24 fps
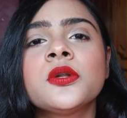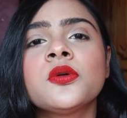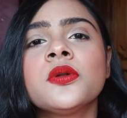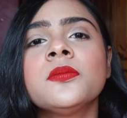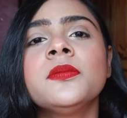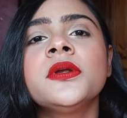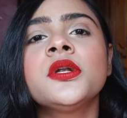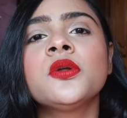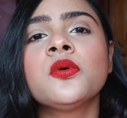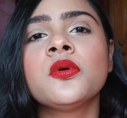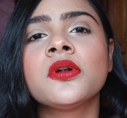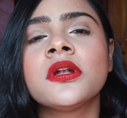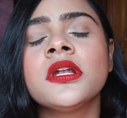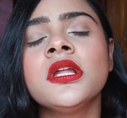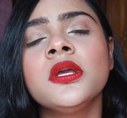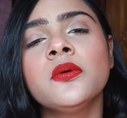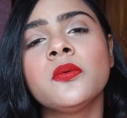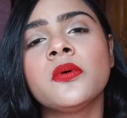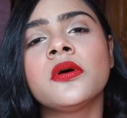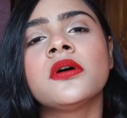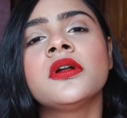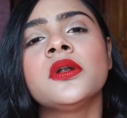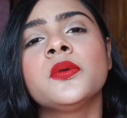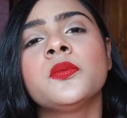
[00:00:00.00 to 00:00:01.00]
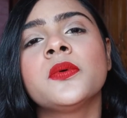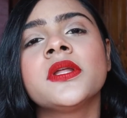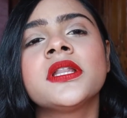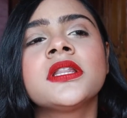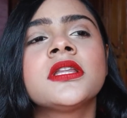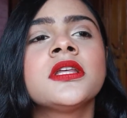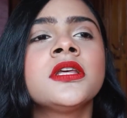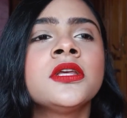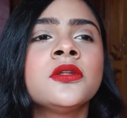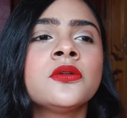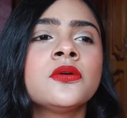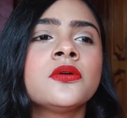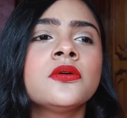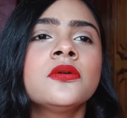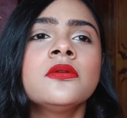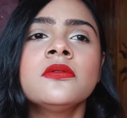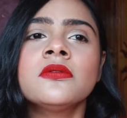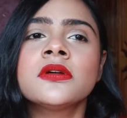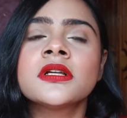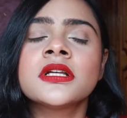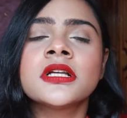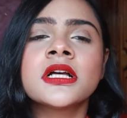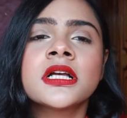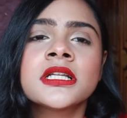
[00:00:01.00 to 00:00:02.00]
It could be totally worn with, you
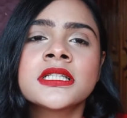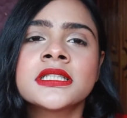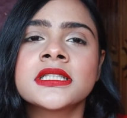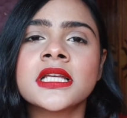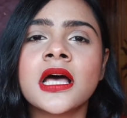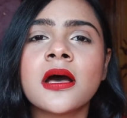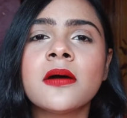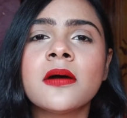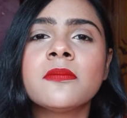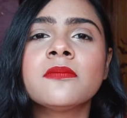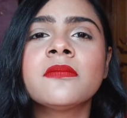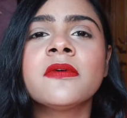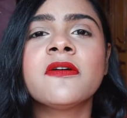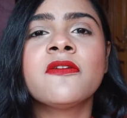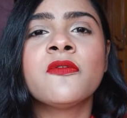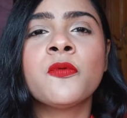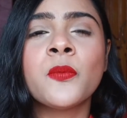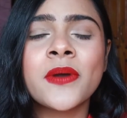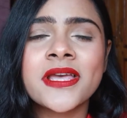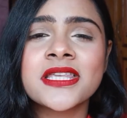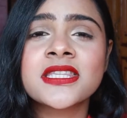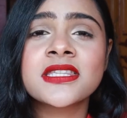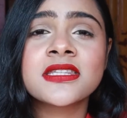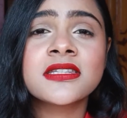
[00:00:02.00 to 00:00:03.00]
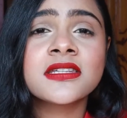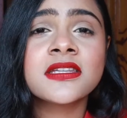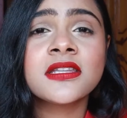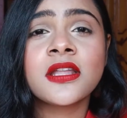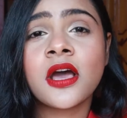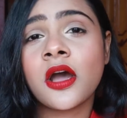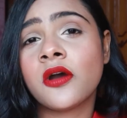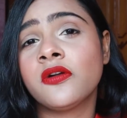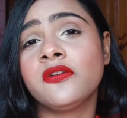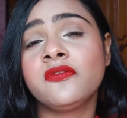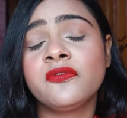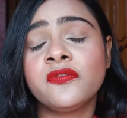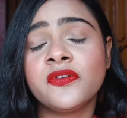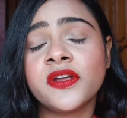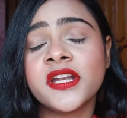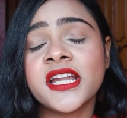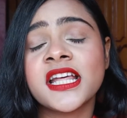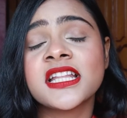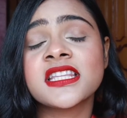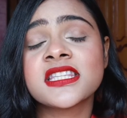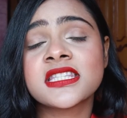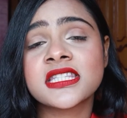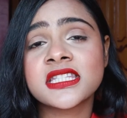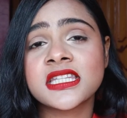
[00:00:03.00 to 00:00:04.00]
know, some western outfit
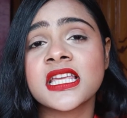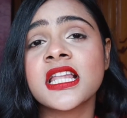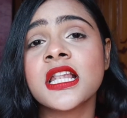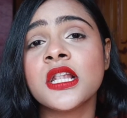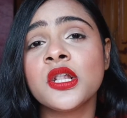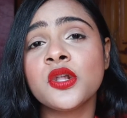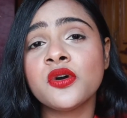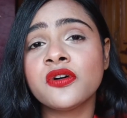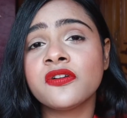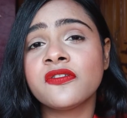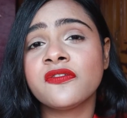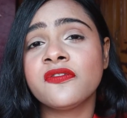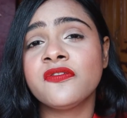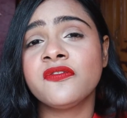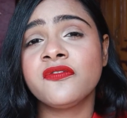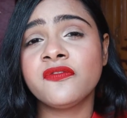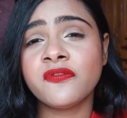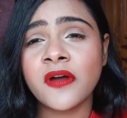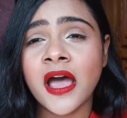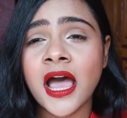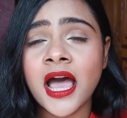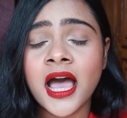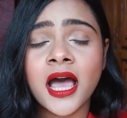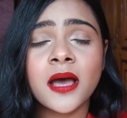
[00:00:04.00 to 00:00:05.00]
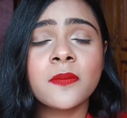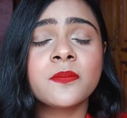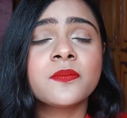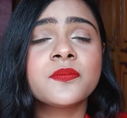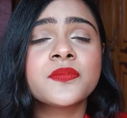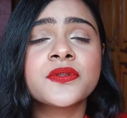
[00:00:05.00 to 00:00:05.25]
and still look fab.